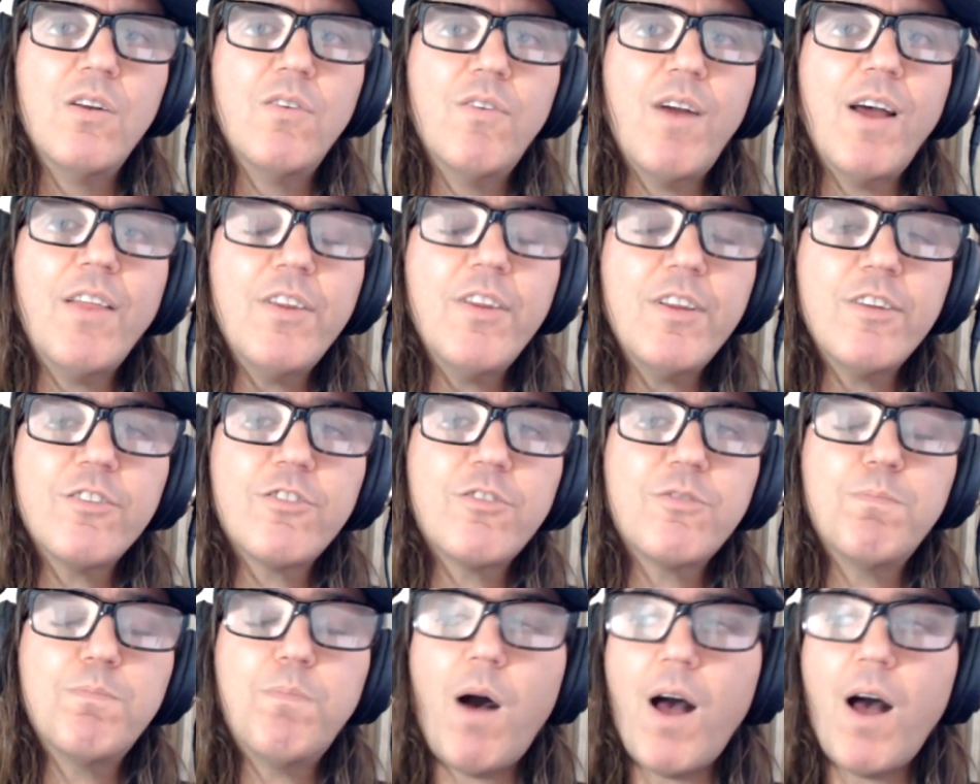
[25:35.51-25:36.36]
Rather than
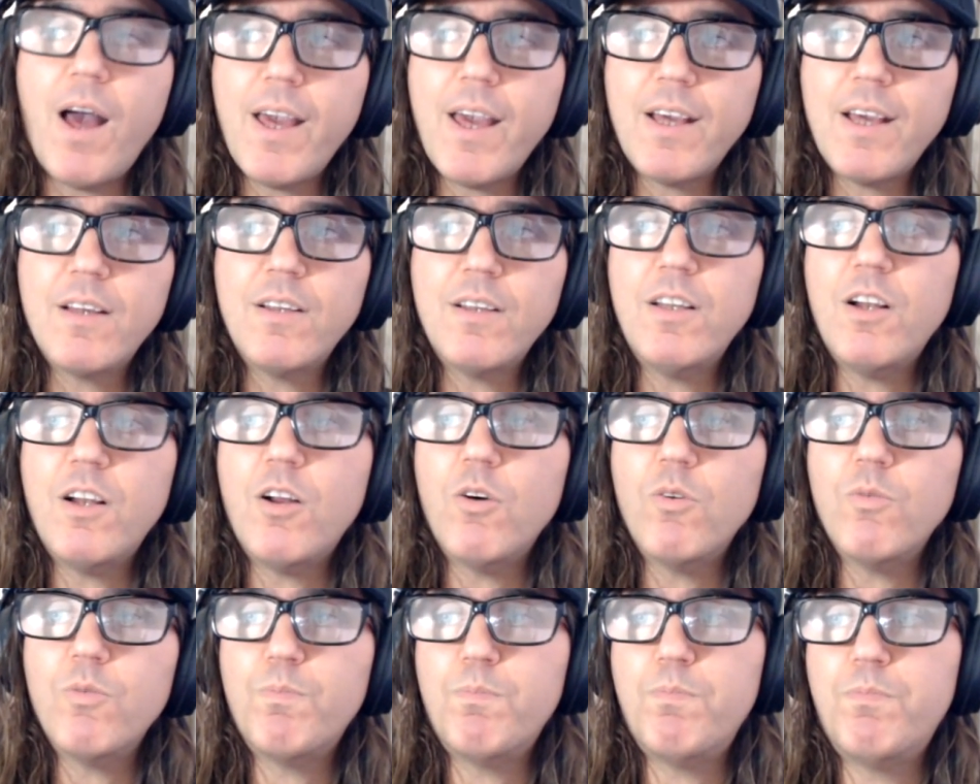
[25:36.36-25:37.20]
buying, you
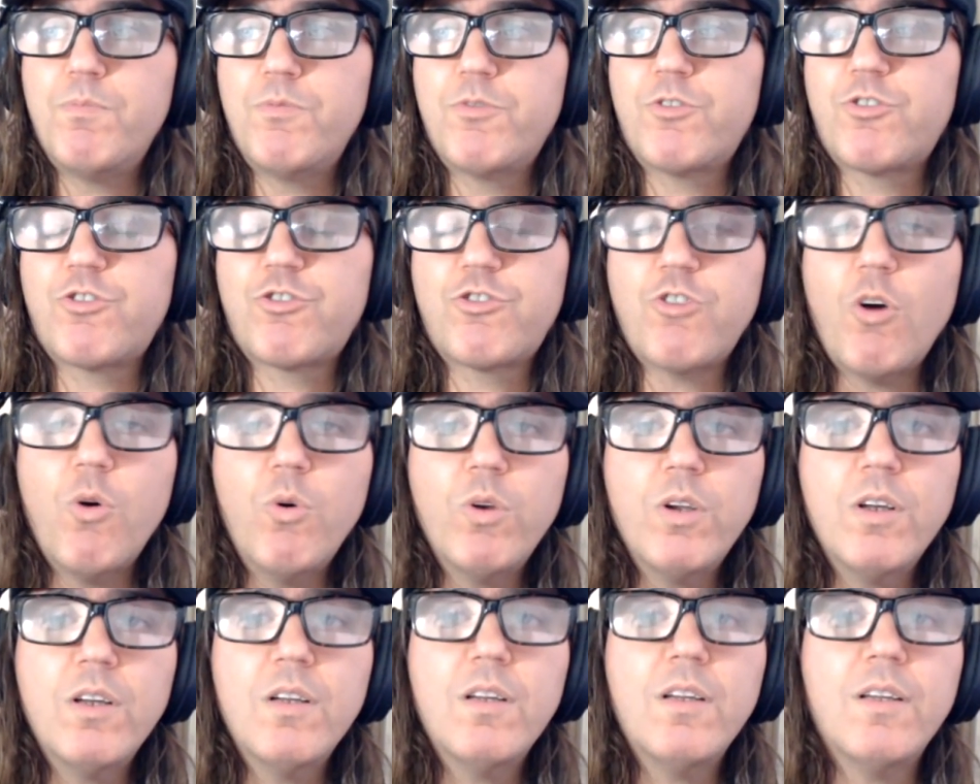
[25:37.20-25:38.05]
know,
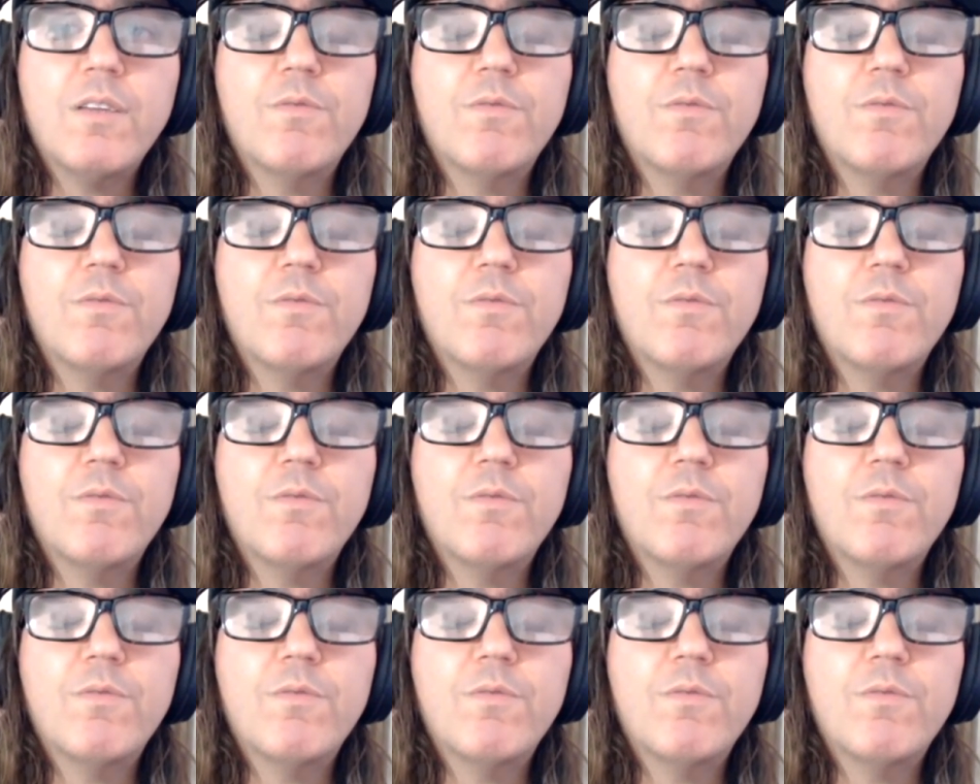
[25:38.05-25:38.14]
soda